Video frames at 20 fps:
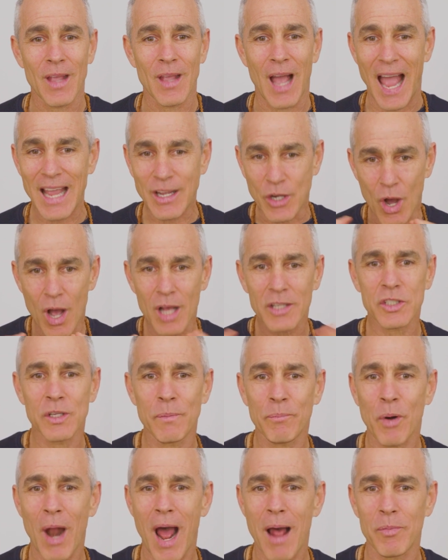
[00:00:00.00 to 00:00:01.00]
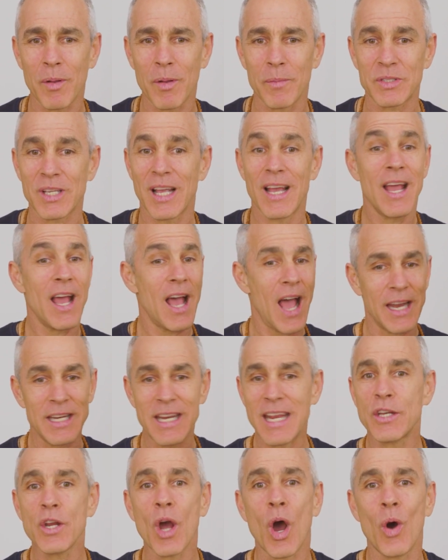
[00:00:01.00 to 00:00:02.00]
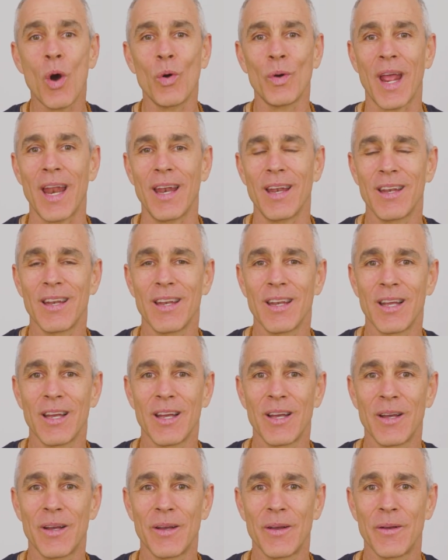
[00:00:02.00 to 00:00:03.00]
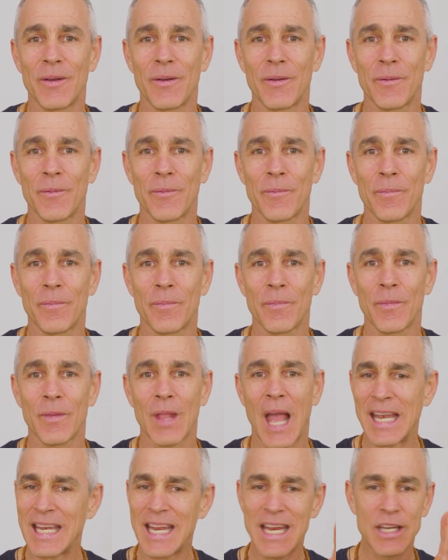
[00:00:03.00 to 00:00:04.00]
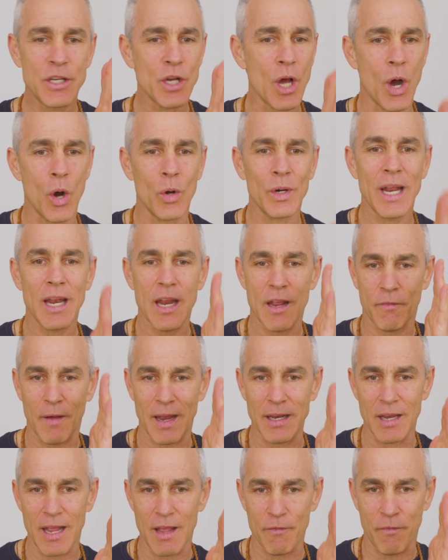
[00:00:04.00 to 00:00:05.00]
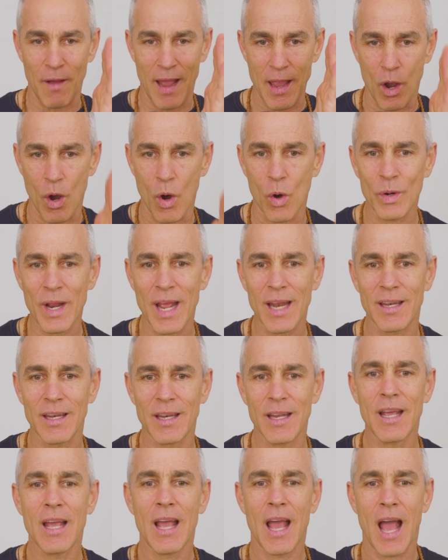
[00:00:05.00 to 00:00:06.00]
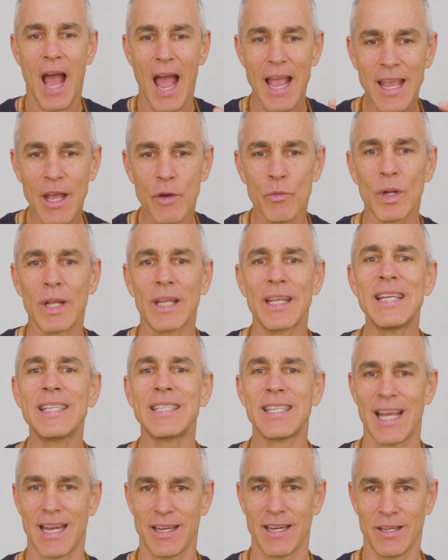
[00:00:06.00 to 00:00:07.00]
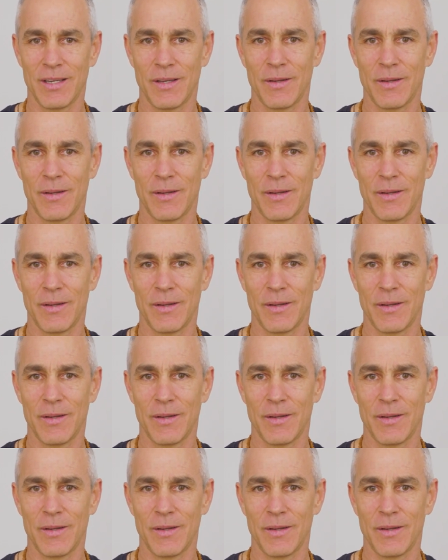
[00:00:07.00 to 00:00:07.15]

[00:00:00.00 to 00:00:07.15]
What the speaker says: I caused some problems. I need to own it. I need to own it. If I own it, I can release it.